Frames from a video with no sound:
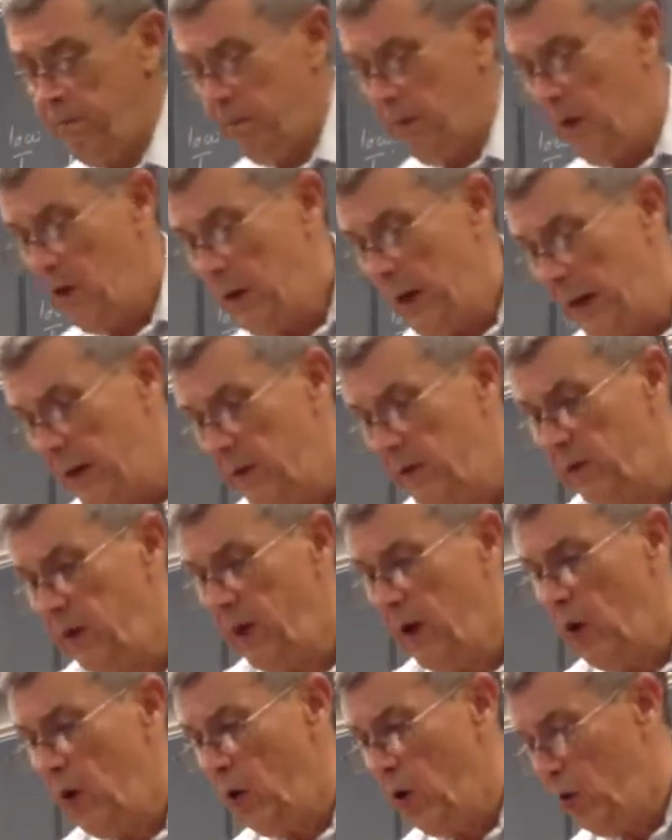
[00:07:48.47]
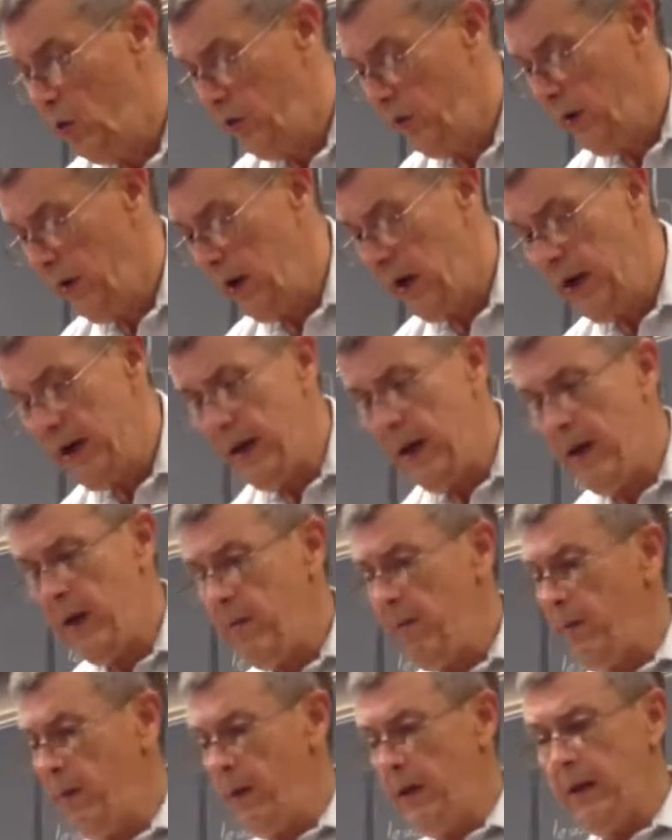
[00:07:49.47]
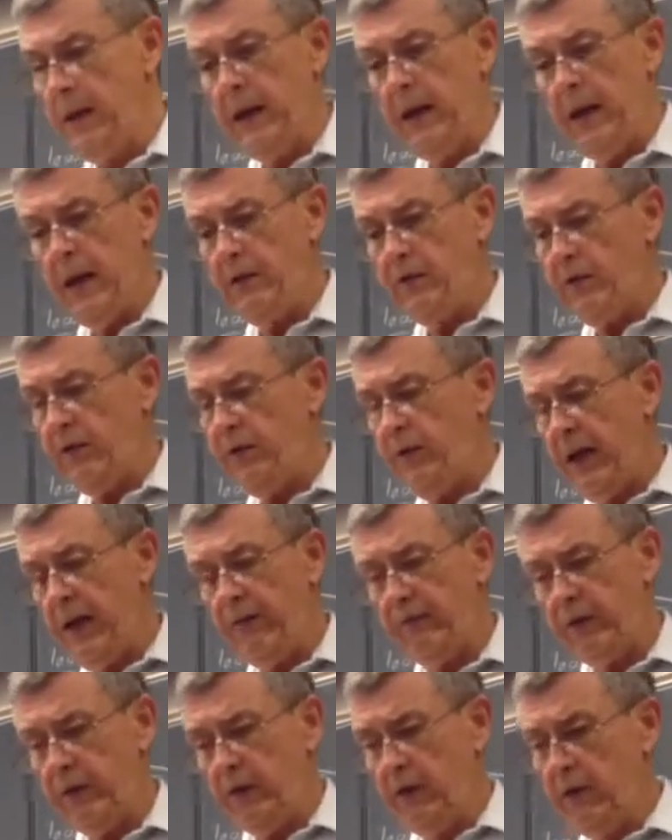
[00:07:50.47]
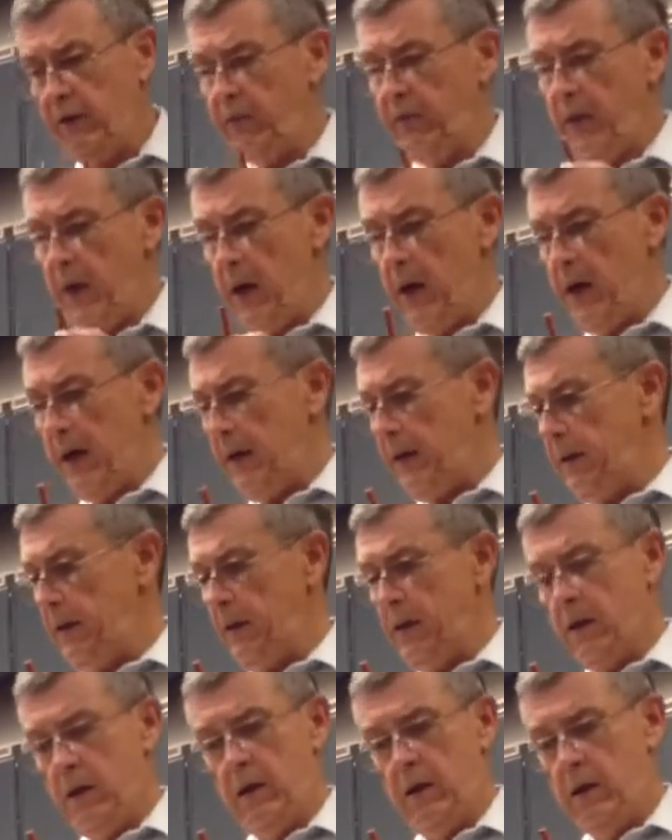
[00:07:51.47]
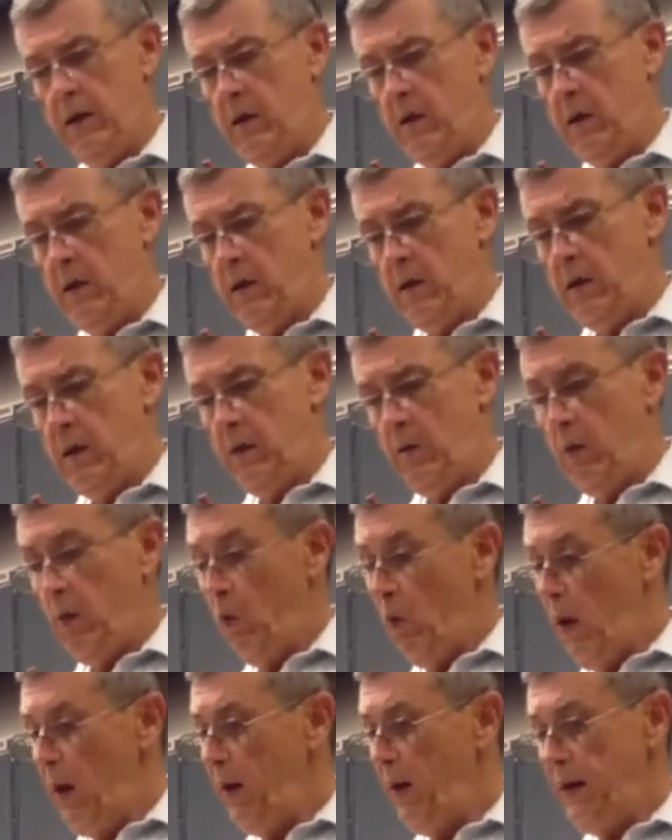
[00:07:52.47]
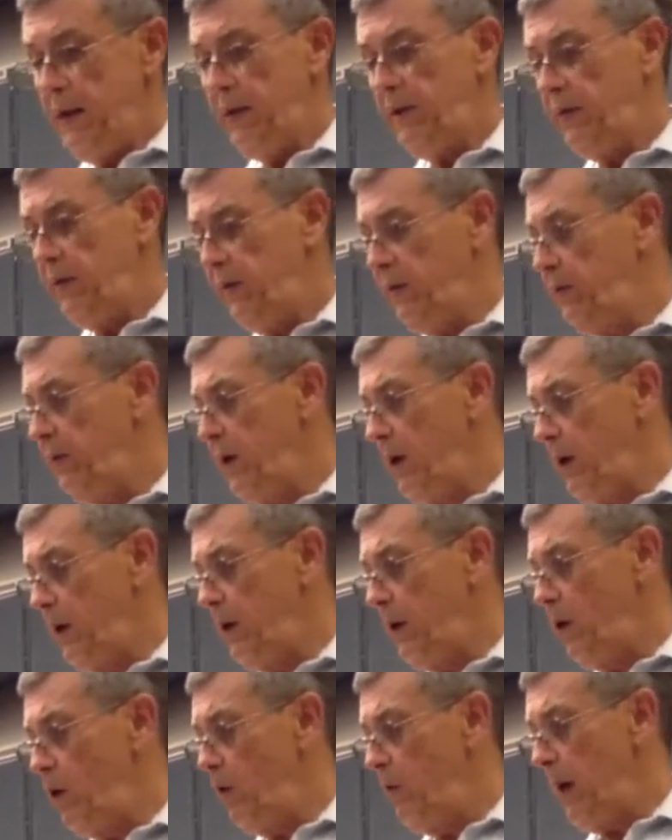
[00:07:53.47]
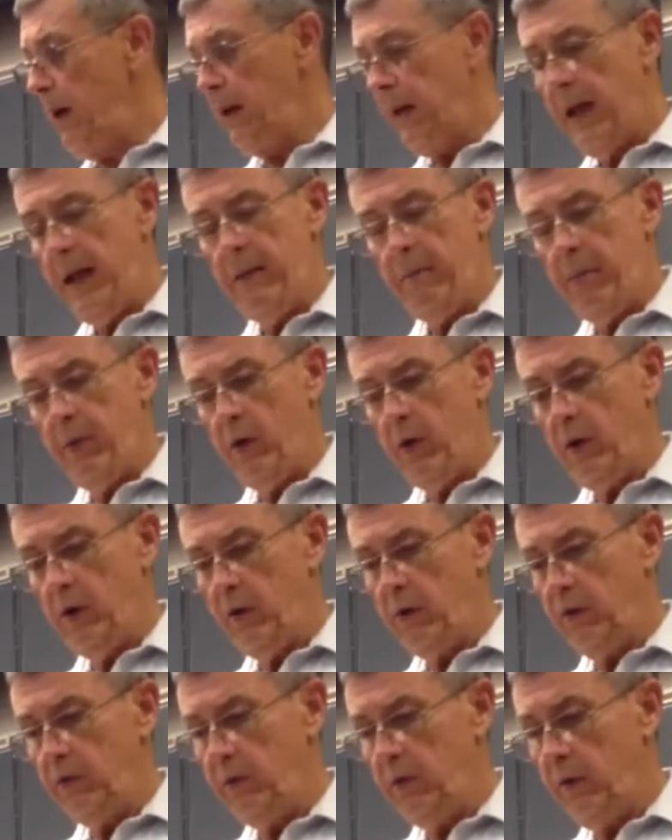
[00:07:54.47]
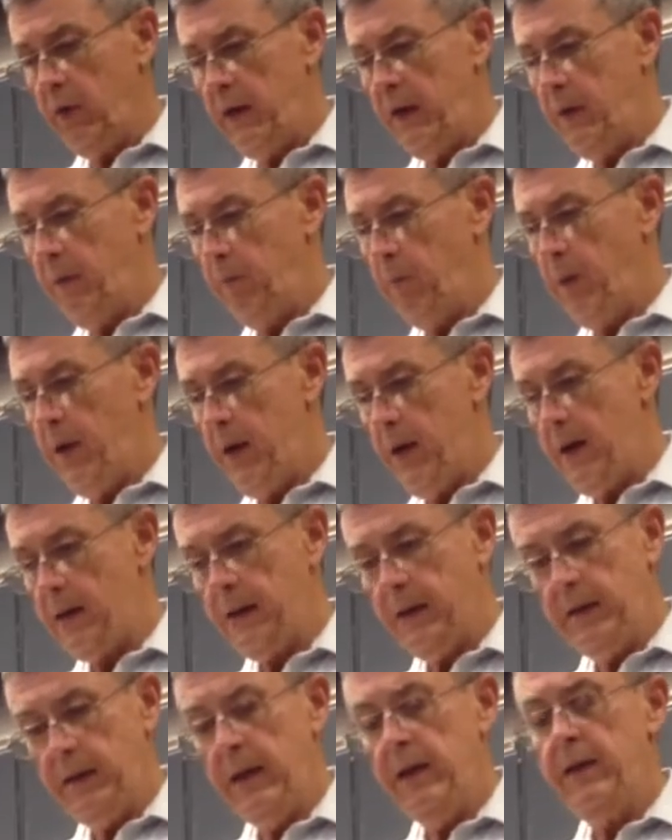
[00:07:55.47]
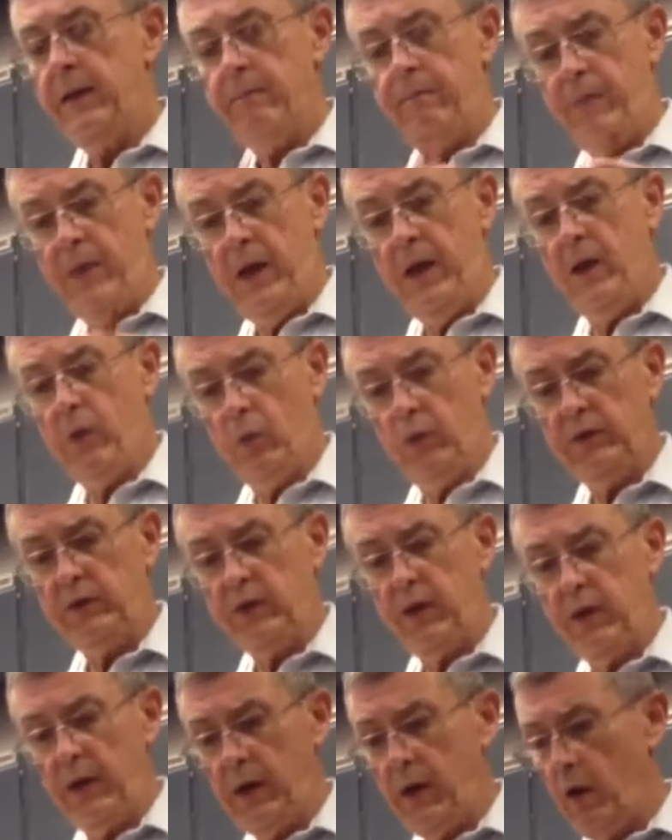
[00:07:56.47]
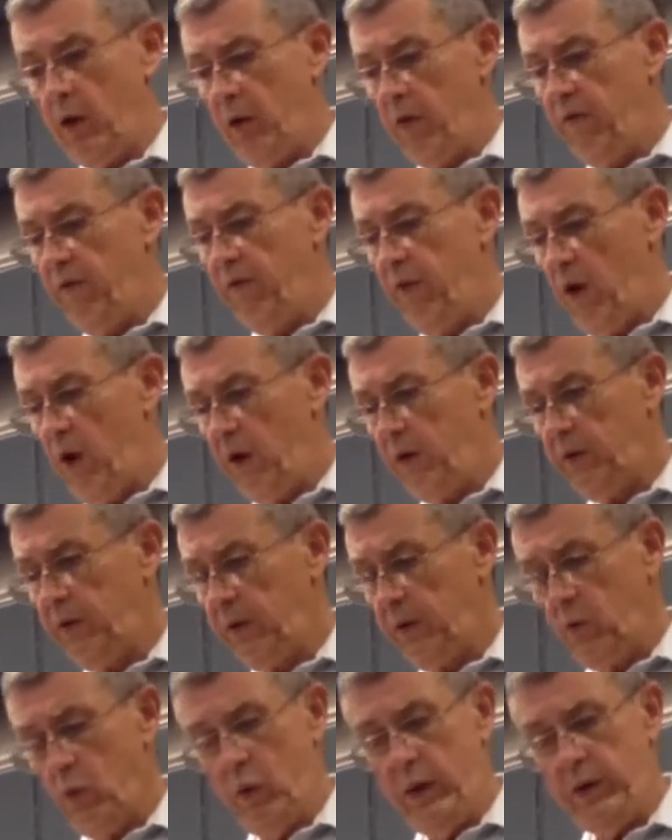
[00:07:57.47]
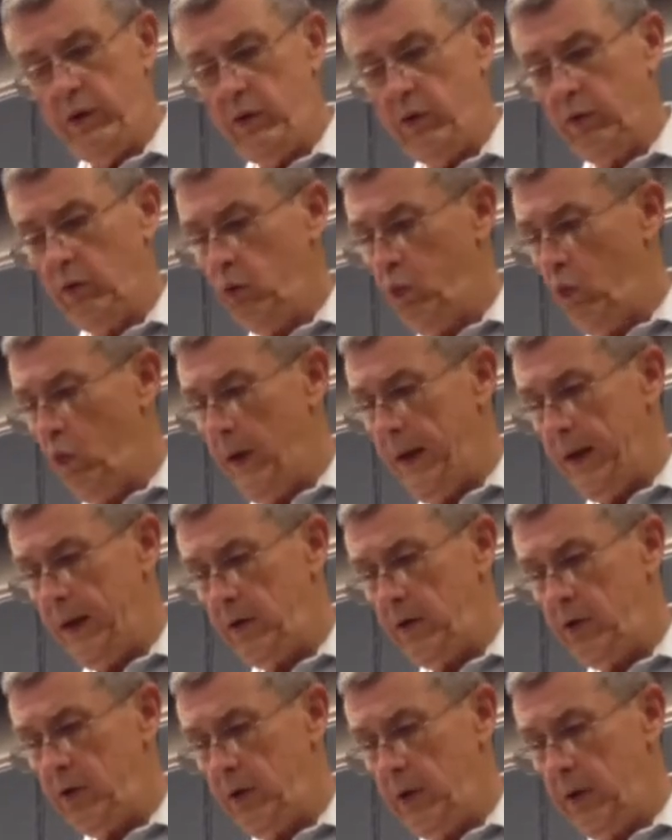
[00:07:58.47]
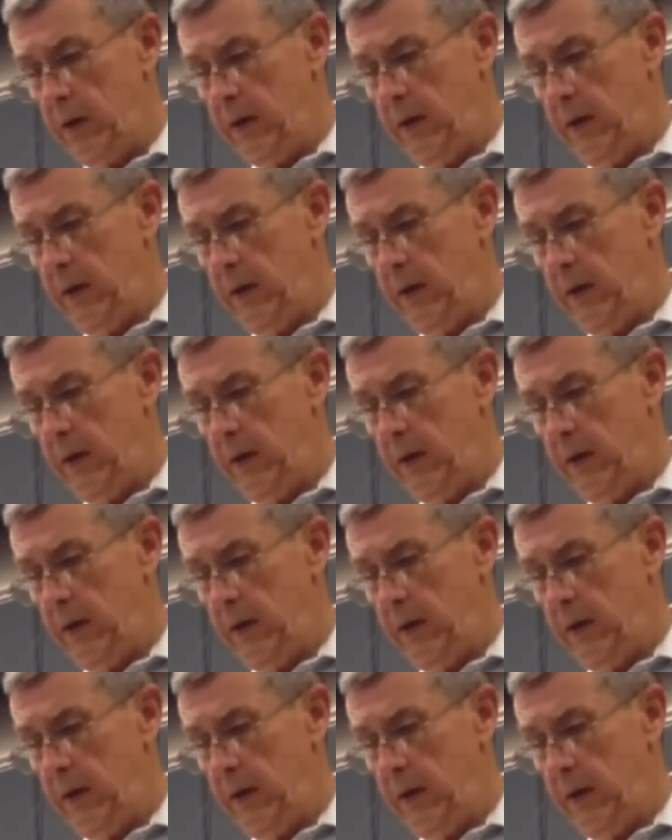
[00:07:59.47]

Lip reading: Okay, so there I am, and then I just have to decide, well, one of these is going to go to my lab partner's hip pocket, the other one's going to go to the faucet, which is which.